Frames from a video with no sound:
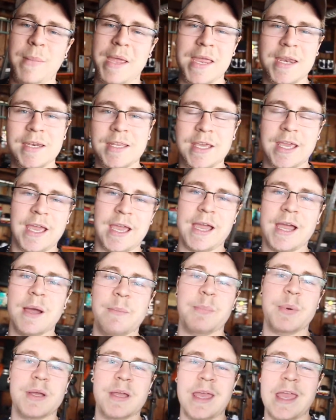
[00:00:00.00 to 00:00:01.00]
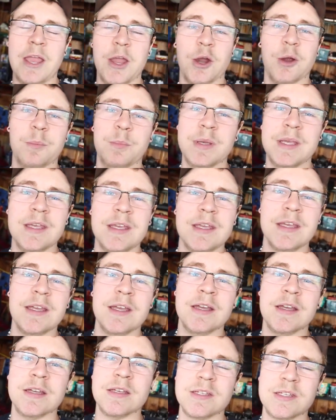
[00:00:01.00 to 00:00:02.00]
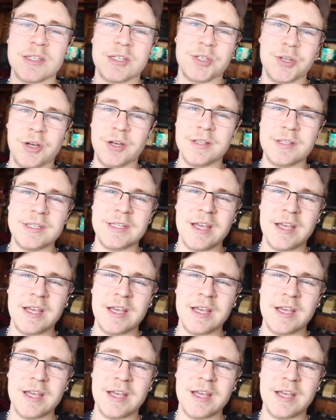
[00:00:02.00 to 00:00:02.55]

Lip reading: main cap ARP studs